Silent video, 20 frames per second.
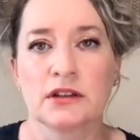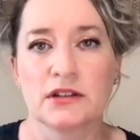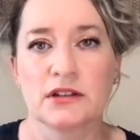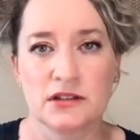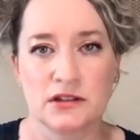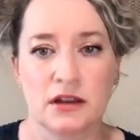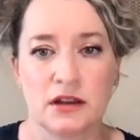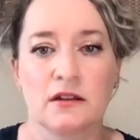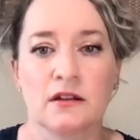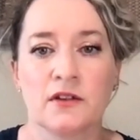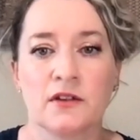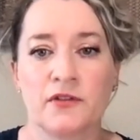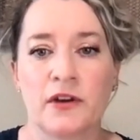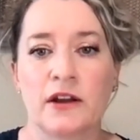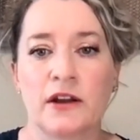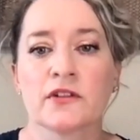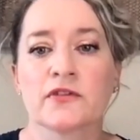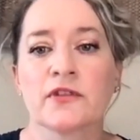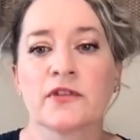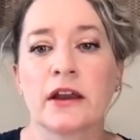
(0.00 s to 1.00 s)
in a state of
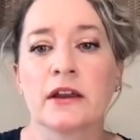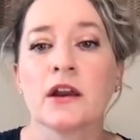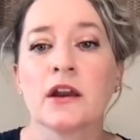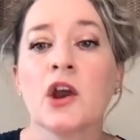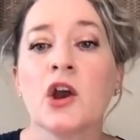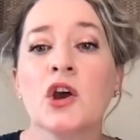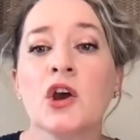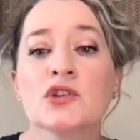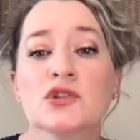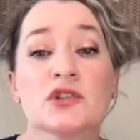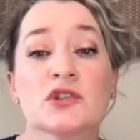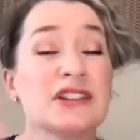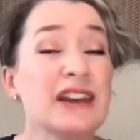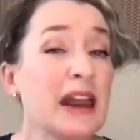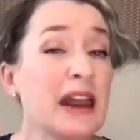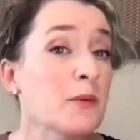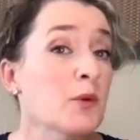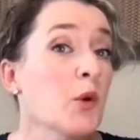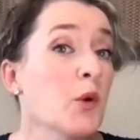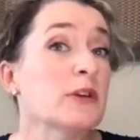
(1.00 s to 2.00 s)
fight or flight. So today
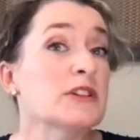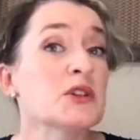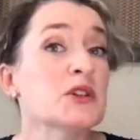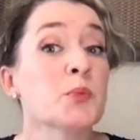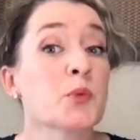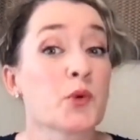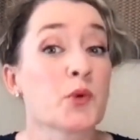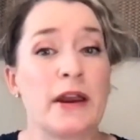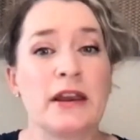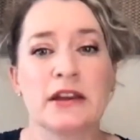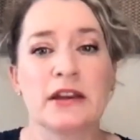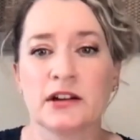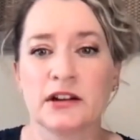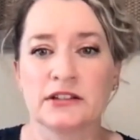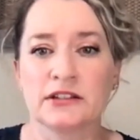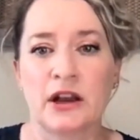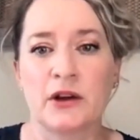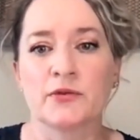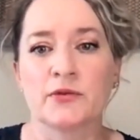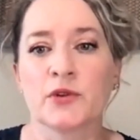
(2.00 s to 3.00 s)
I'm going to break it all
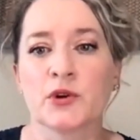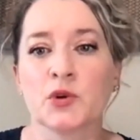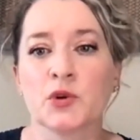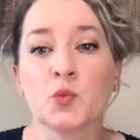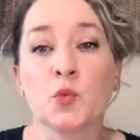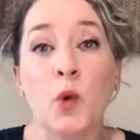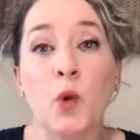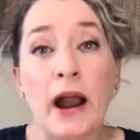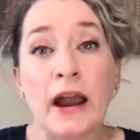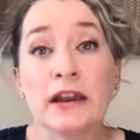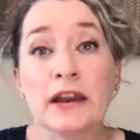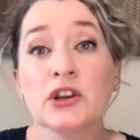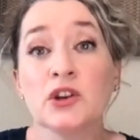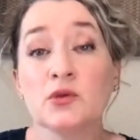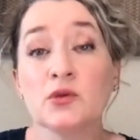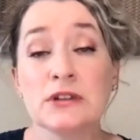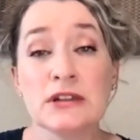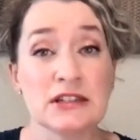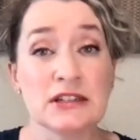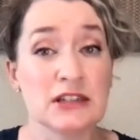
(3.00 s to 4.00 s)
down for you. Why do
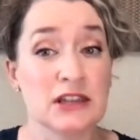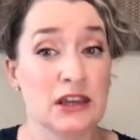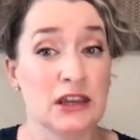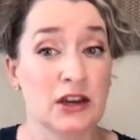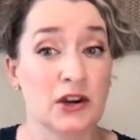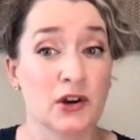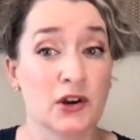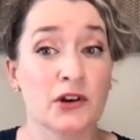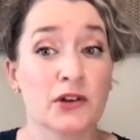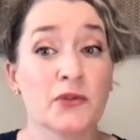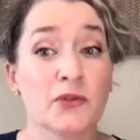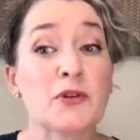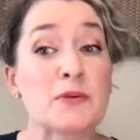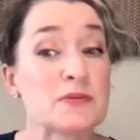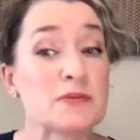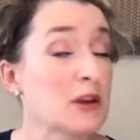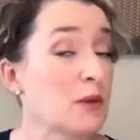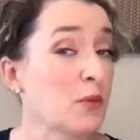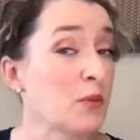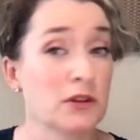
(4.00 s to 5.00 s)
you need to hear from
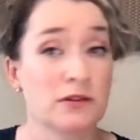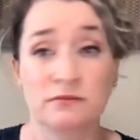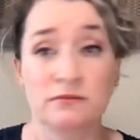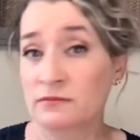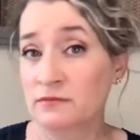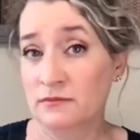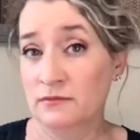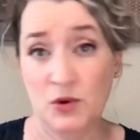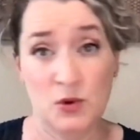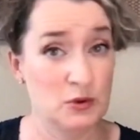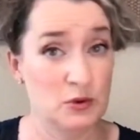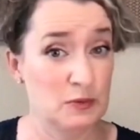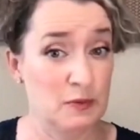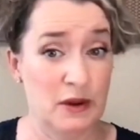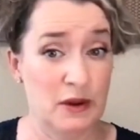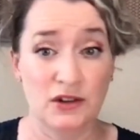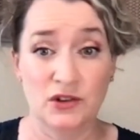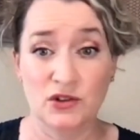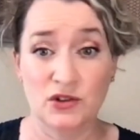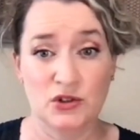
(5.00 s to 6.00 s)
someone who's
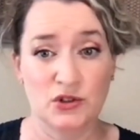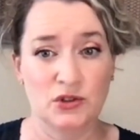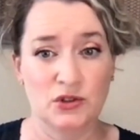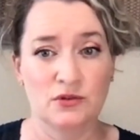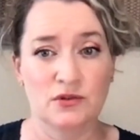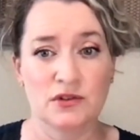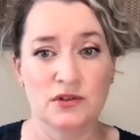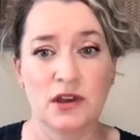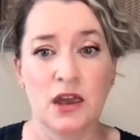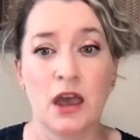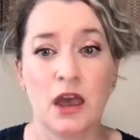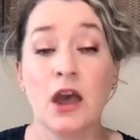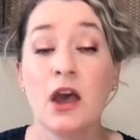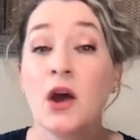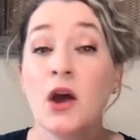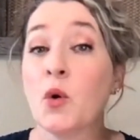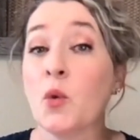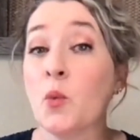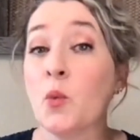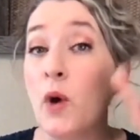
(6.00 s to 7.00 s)
been in your shoes?
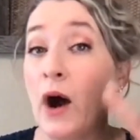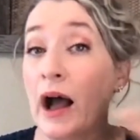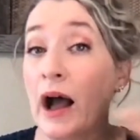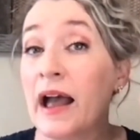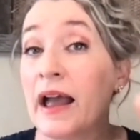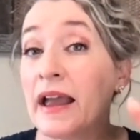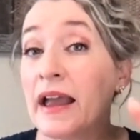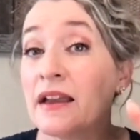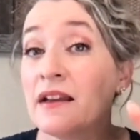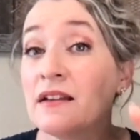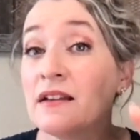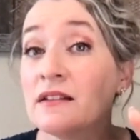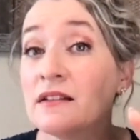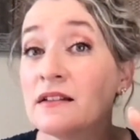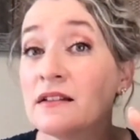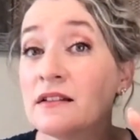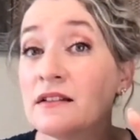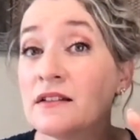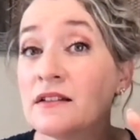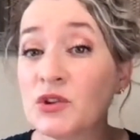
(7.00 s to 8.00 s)
Why
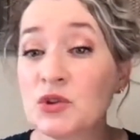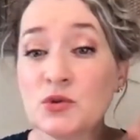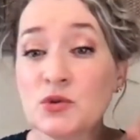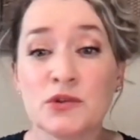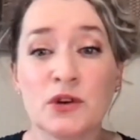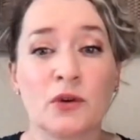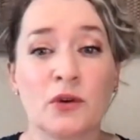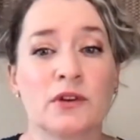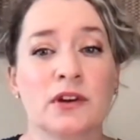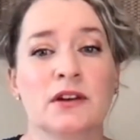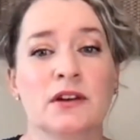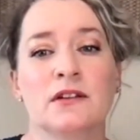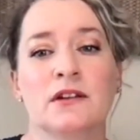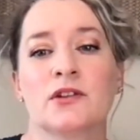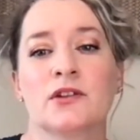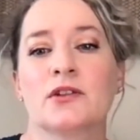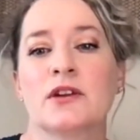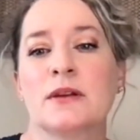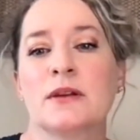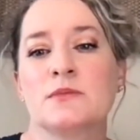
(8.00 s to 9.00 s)
you don't need
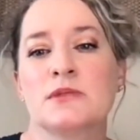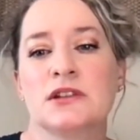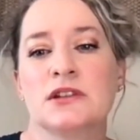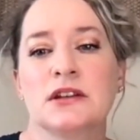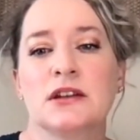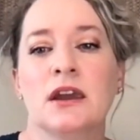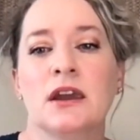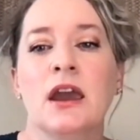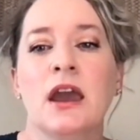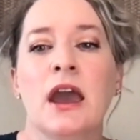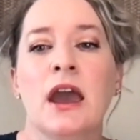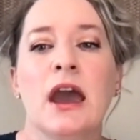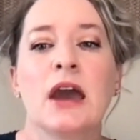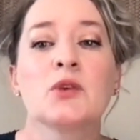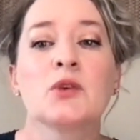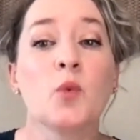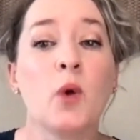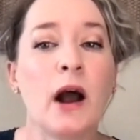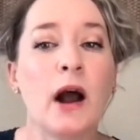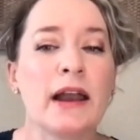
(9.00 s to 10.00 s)
another MD,
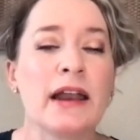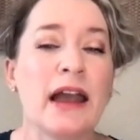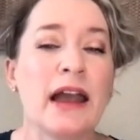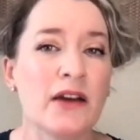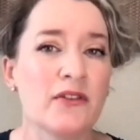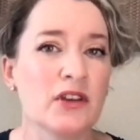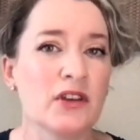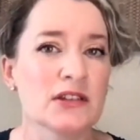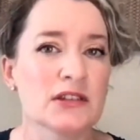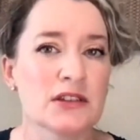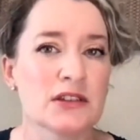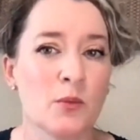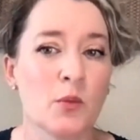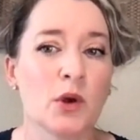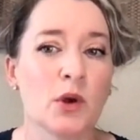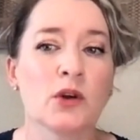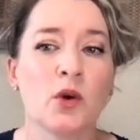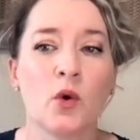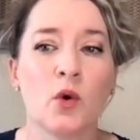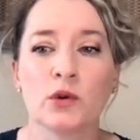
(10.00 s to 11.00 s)
and why having
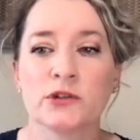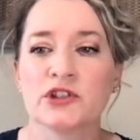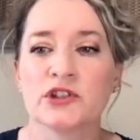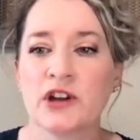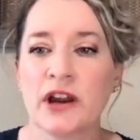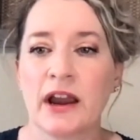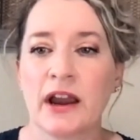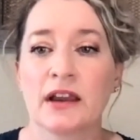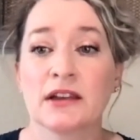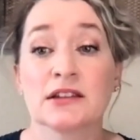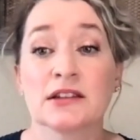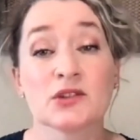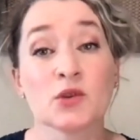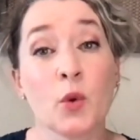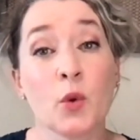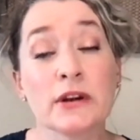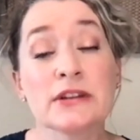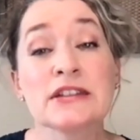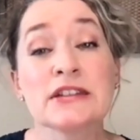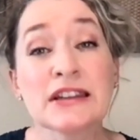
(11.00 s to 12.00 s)
someone hold your hand is
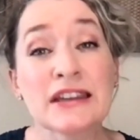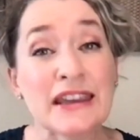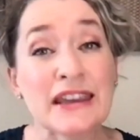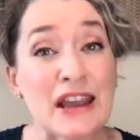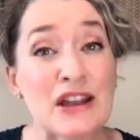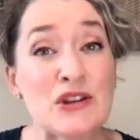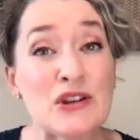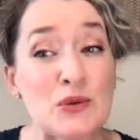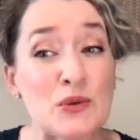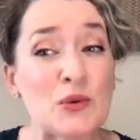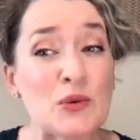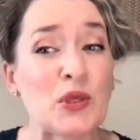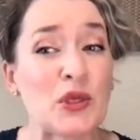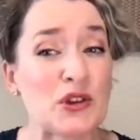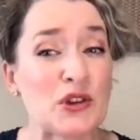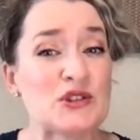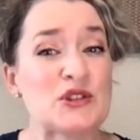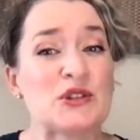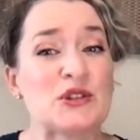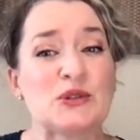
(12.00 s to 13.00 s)
going to get you
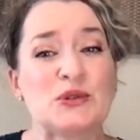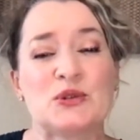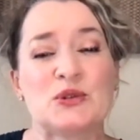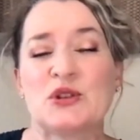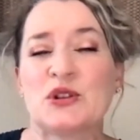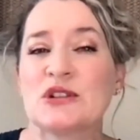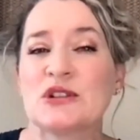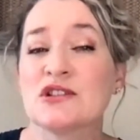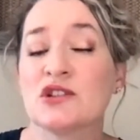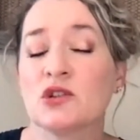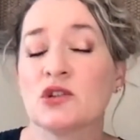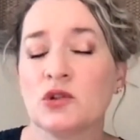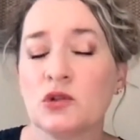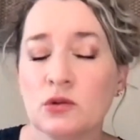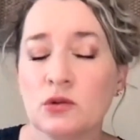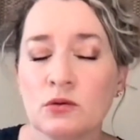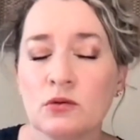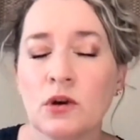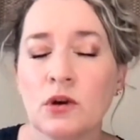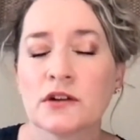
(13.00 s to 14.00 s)
the solutions
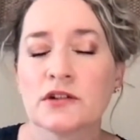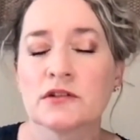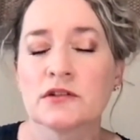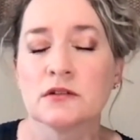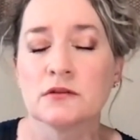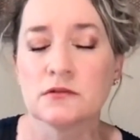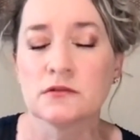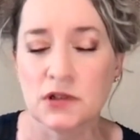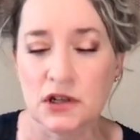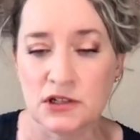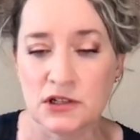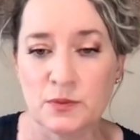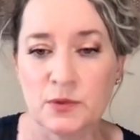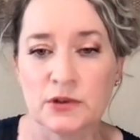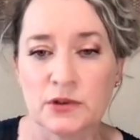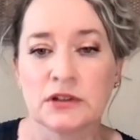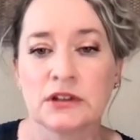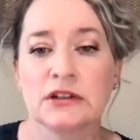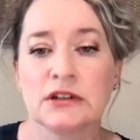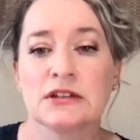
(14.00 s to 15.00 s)
you are so
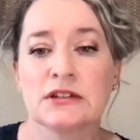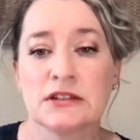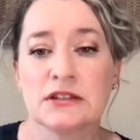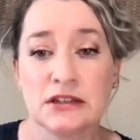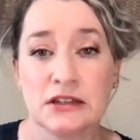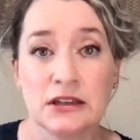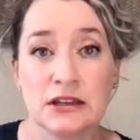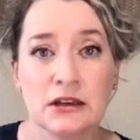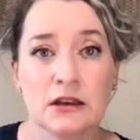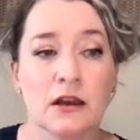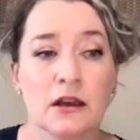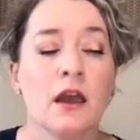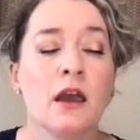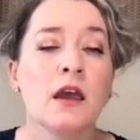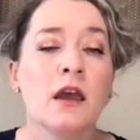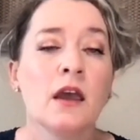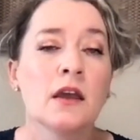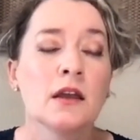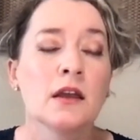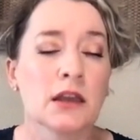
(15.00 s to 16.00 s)
desperately seeking.
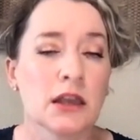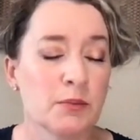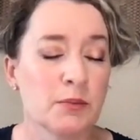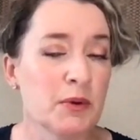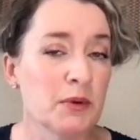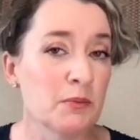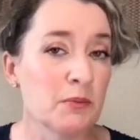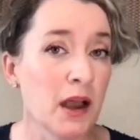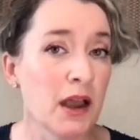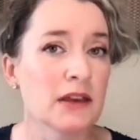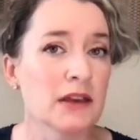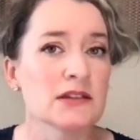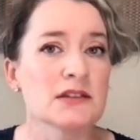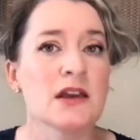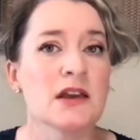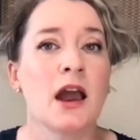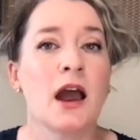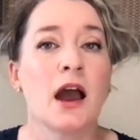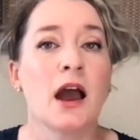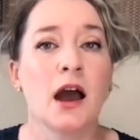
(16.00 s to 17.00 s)
Keep in mind,
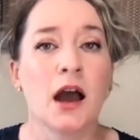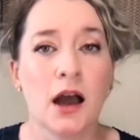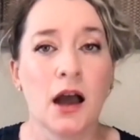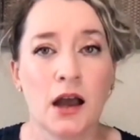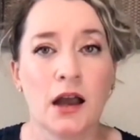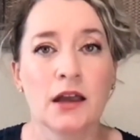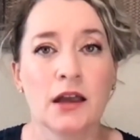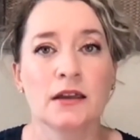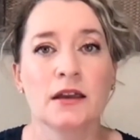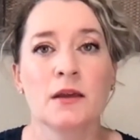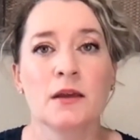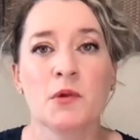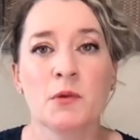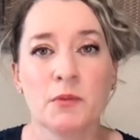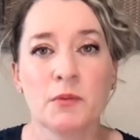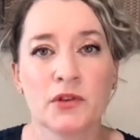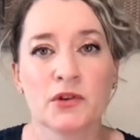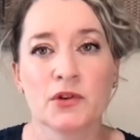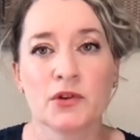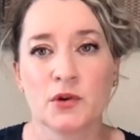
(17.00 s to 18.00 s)
I am a
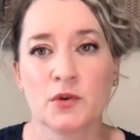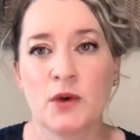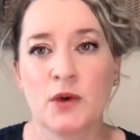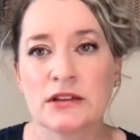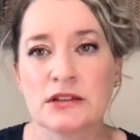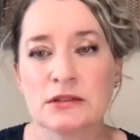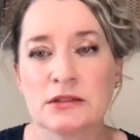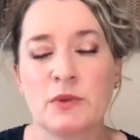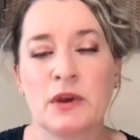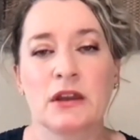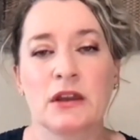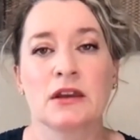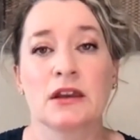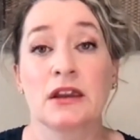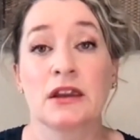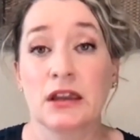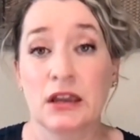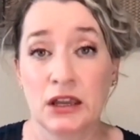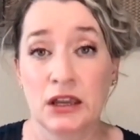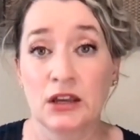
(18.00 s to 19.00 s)
mother who has been
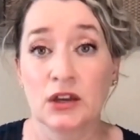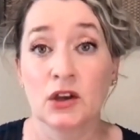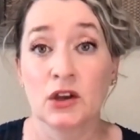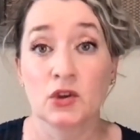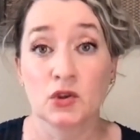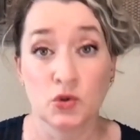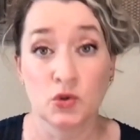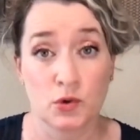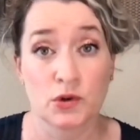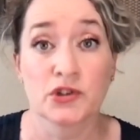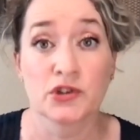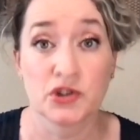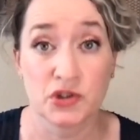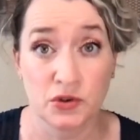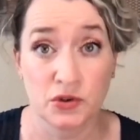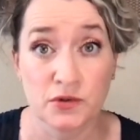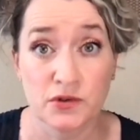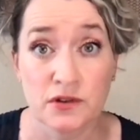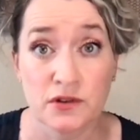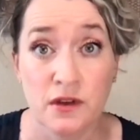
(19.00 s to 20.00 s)
in your
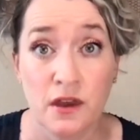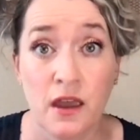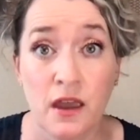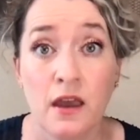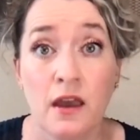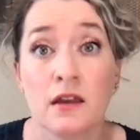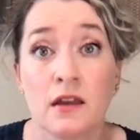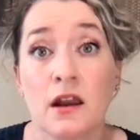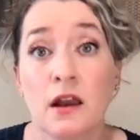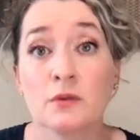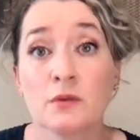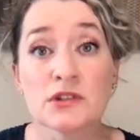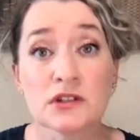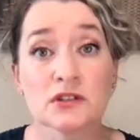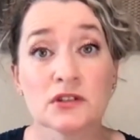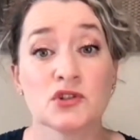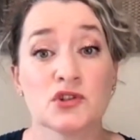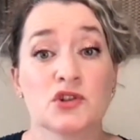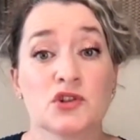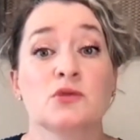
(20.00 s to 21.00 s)
shoes, and I was in
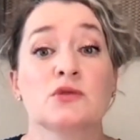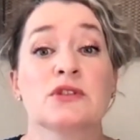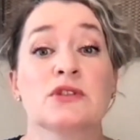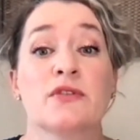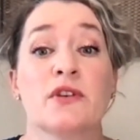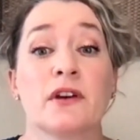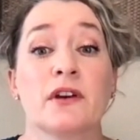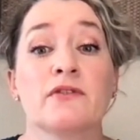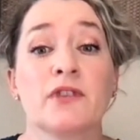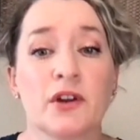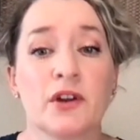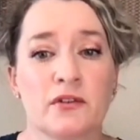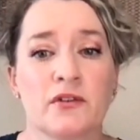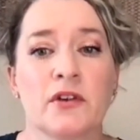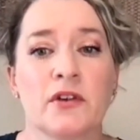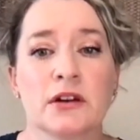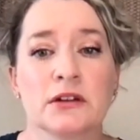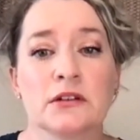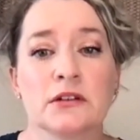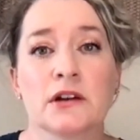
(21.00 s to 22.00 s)
your shoes for a very,
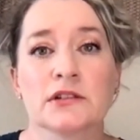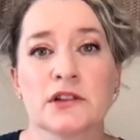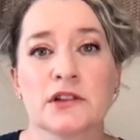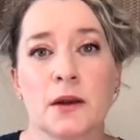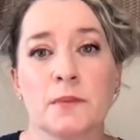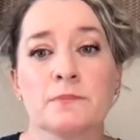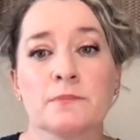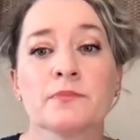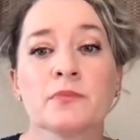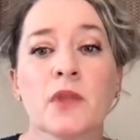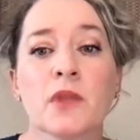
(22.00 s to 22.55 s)
very long time.